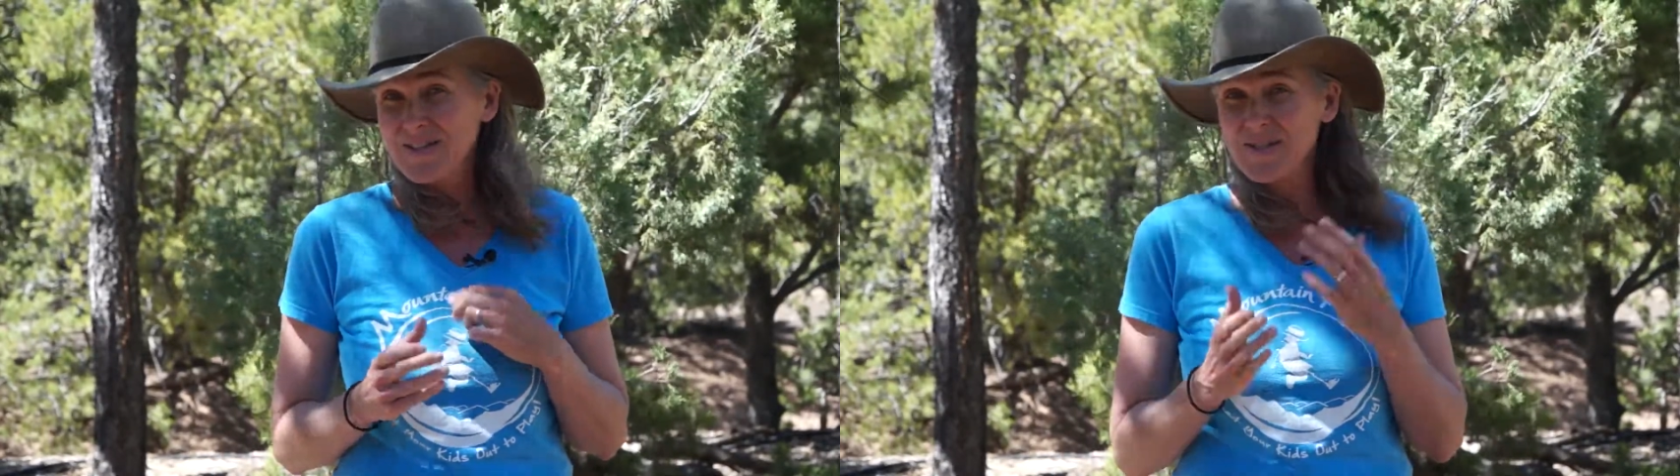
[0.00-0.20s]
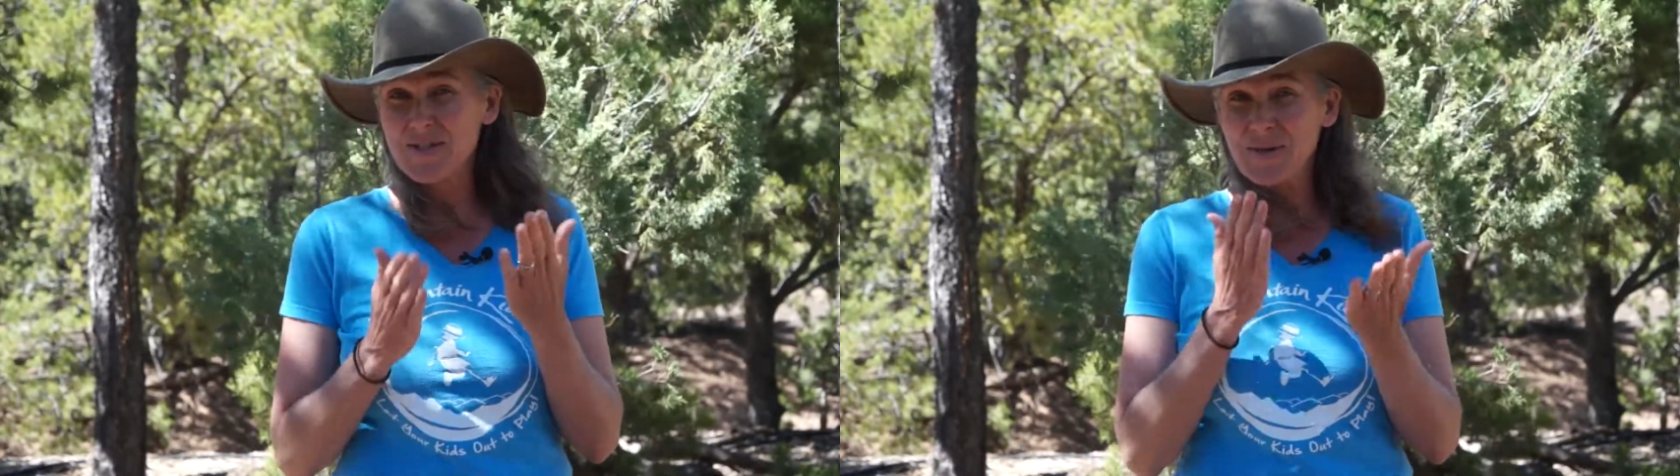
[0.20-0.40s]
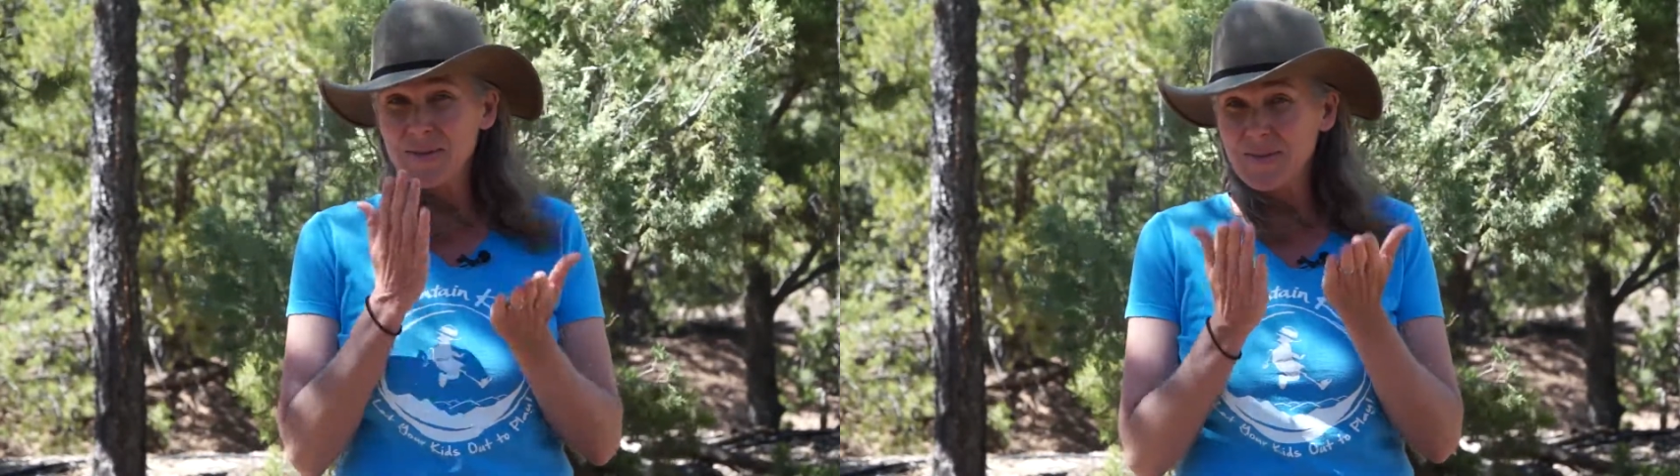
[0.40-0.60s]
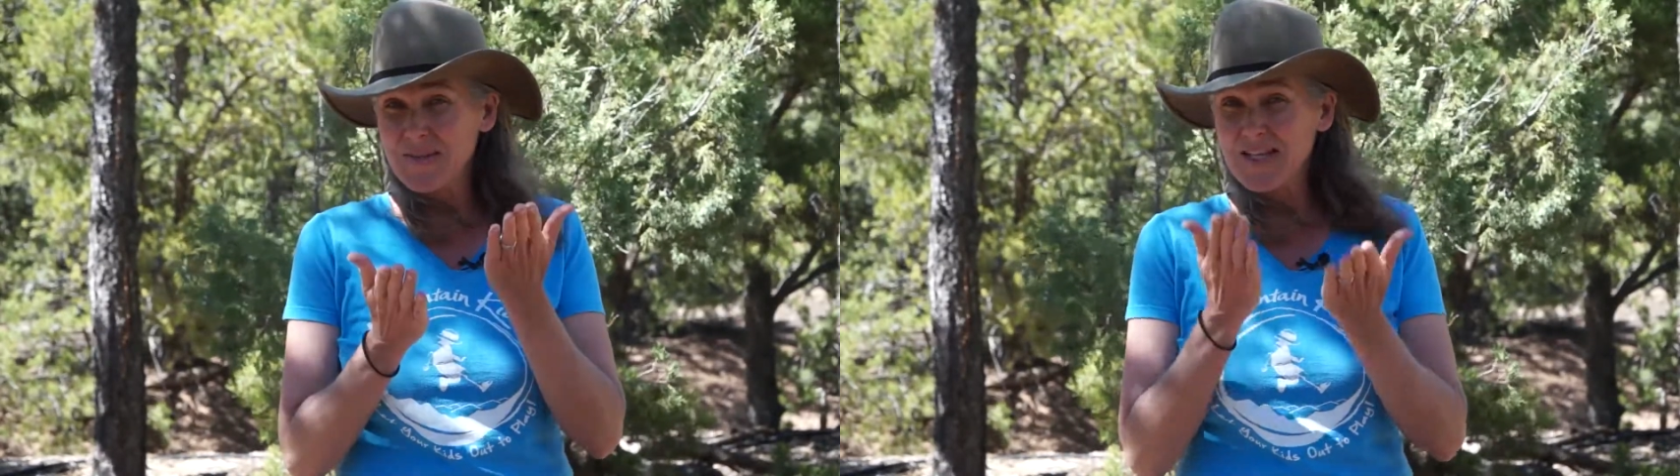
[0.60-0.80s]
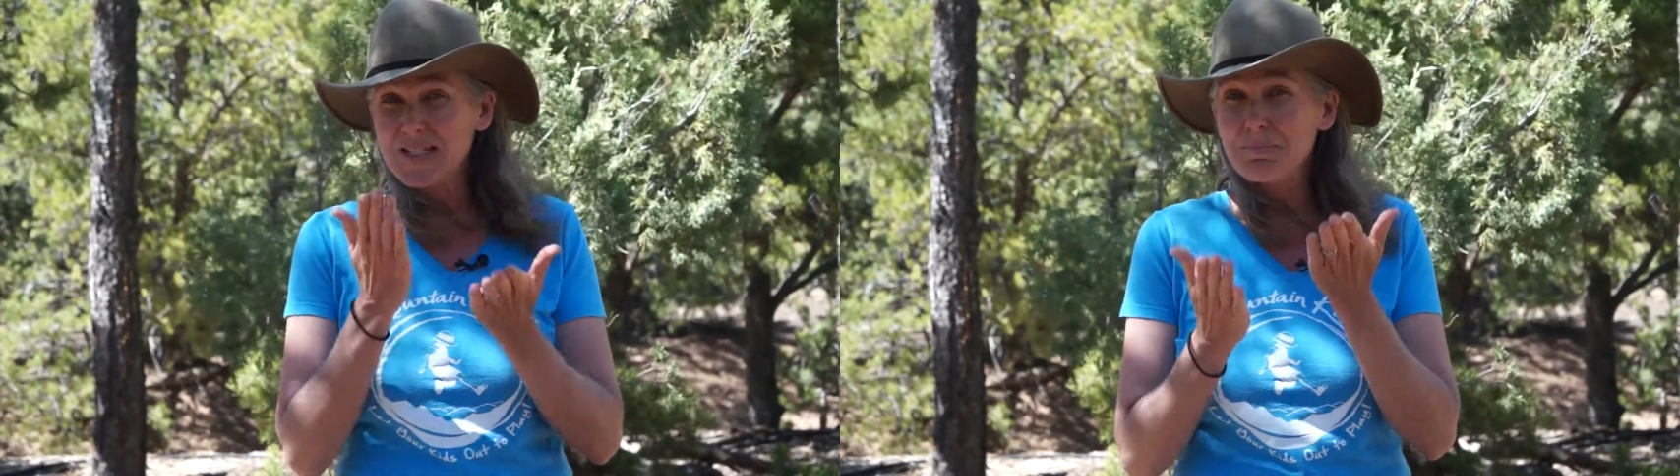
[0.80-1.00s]
So
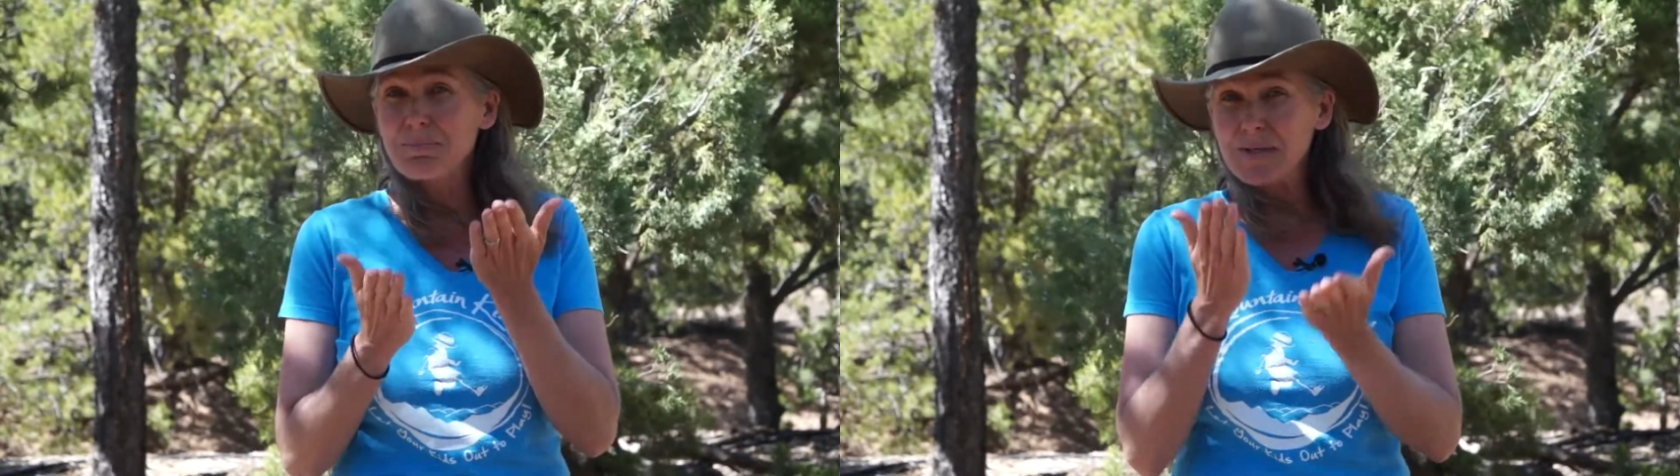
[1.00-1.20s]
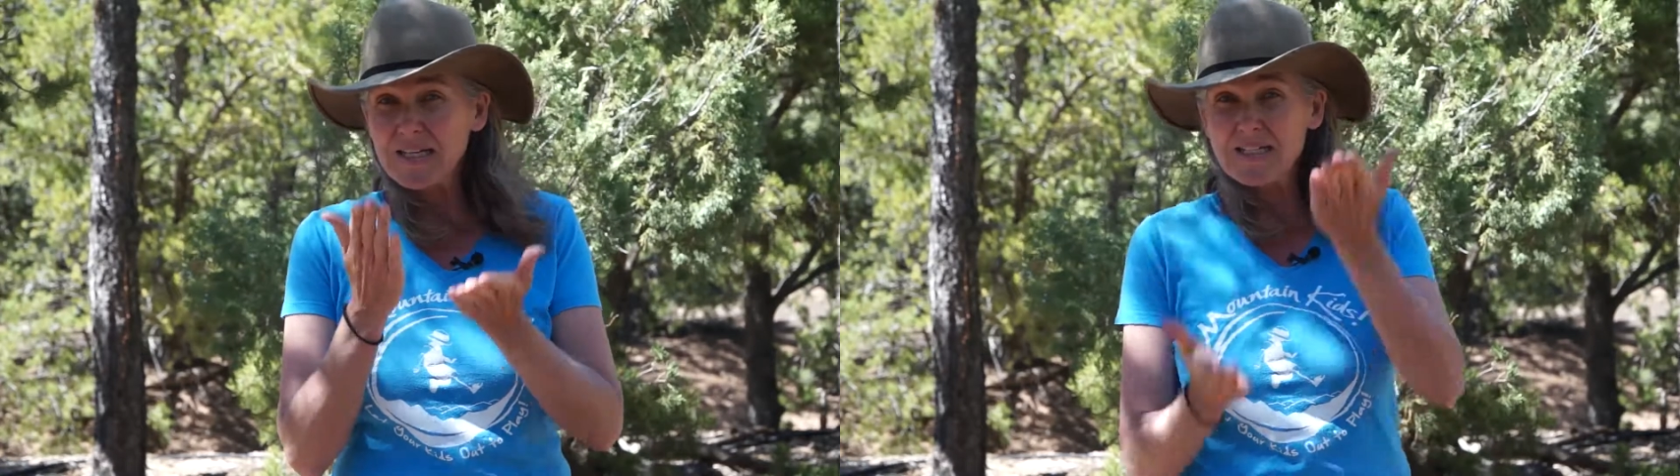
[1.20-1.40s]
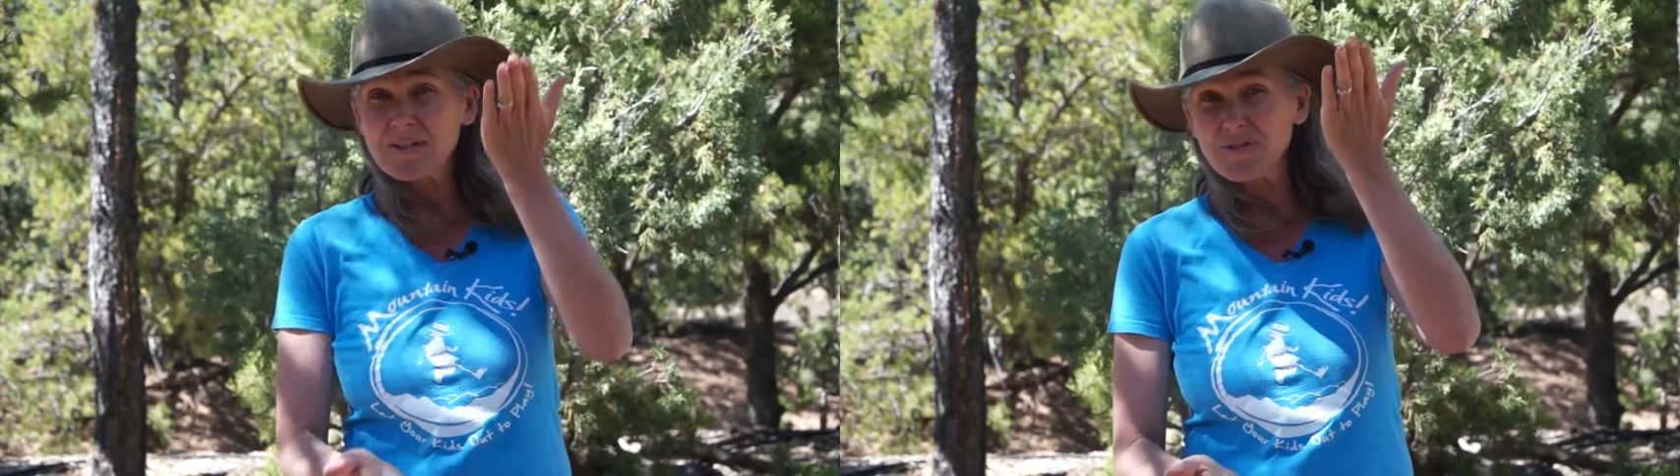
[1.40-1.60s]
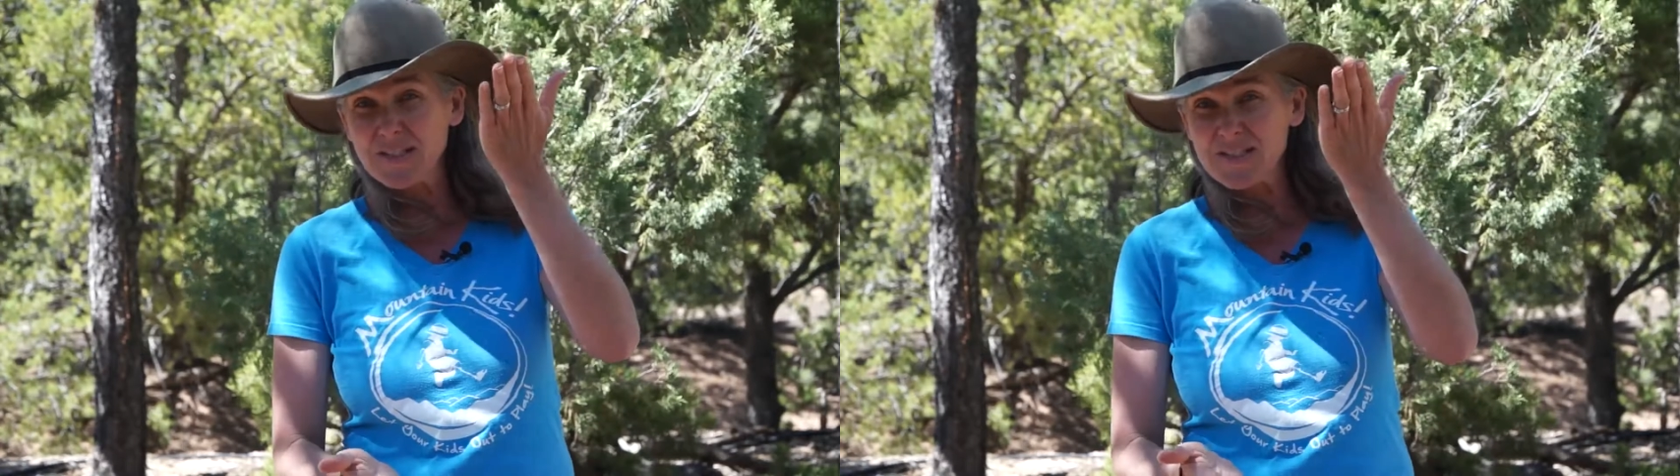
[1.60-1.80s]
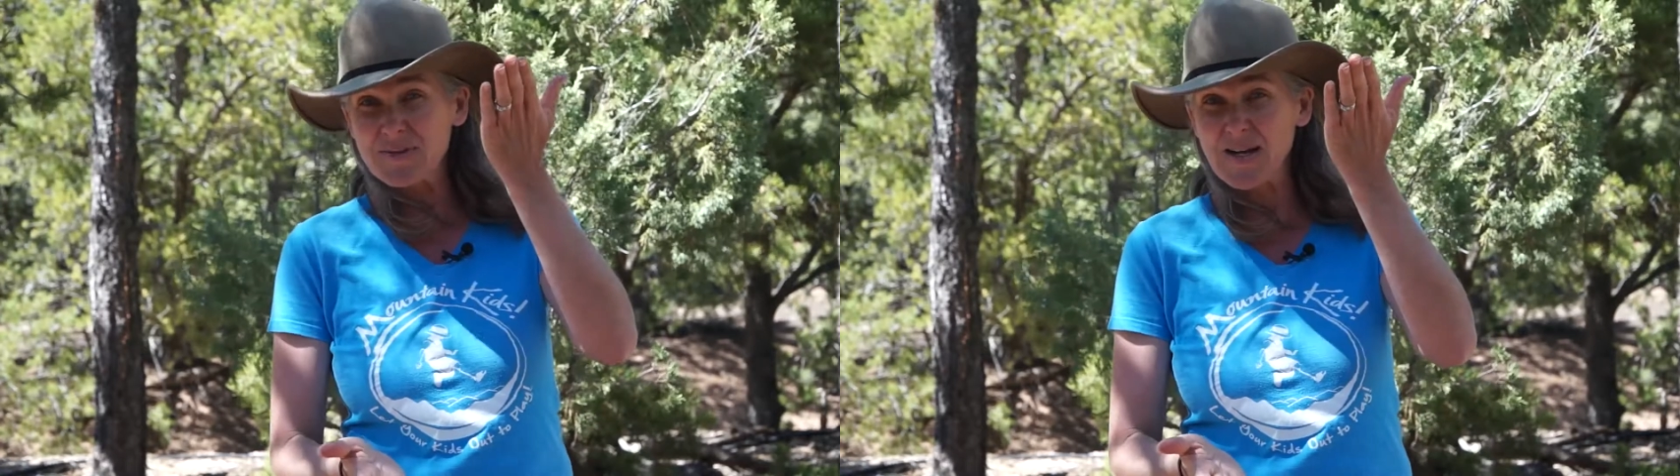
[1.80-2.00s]
that's a big
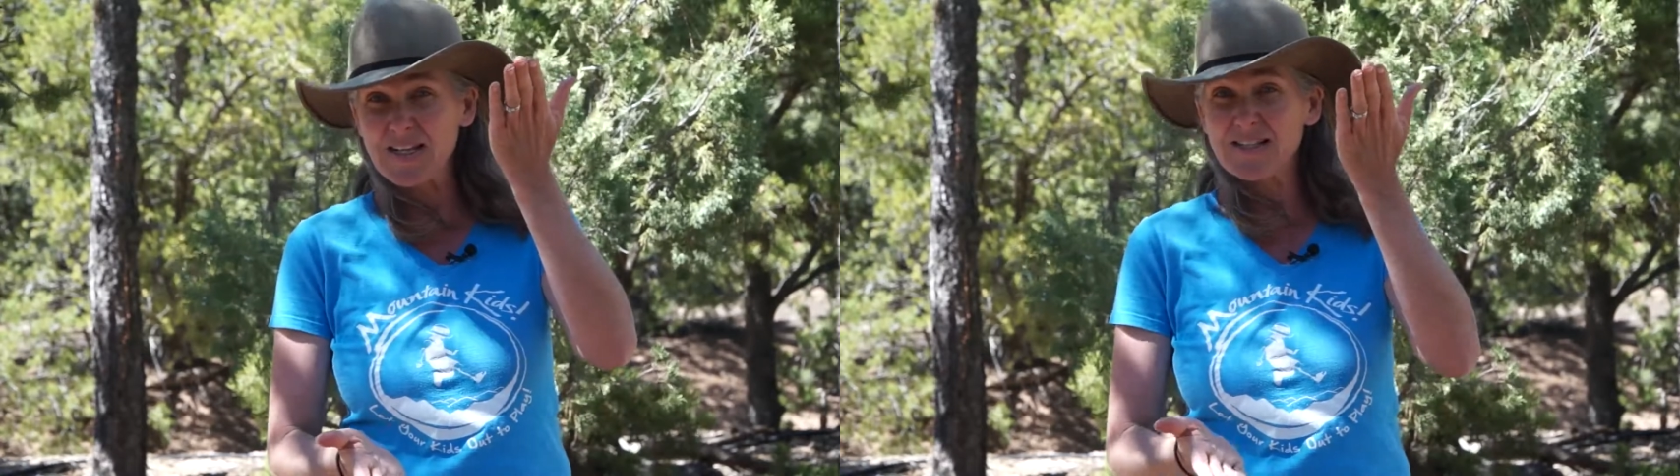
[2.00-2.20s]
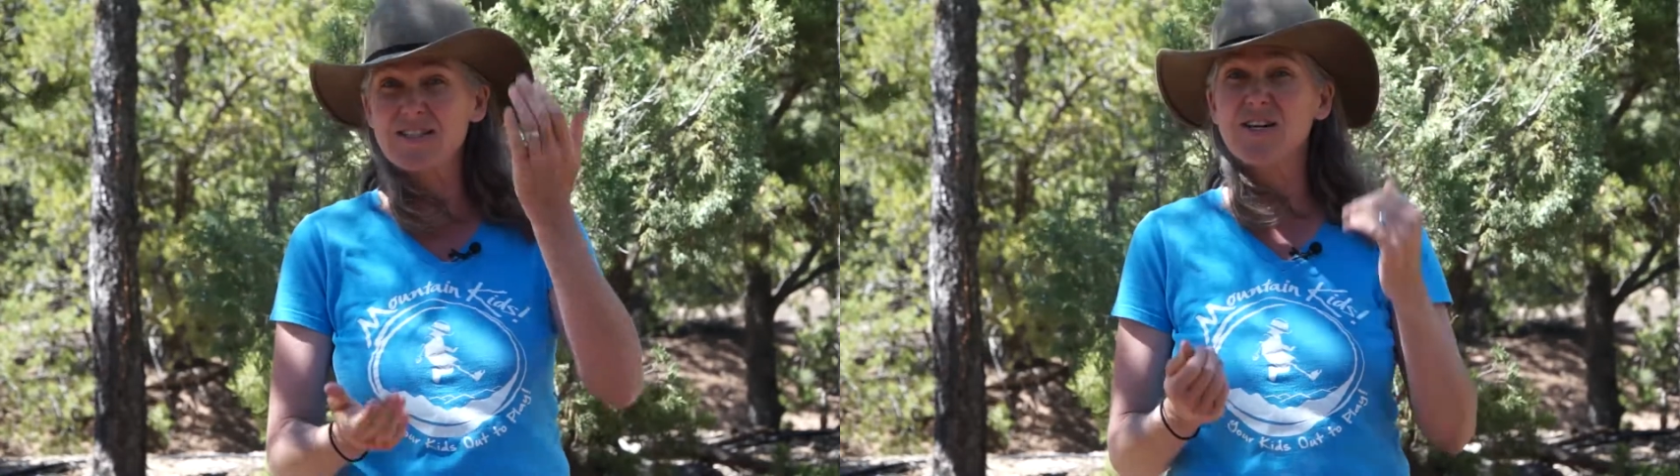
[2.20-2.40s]
difference, right?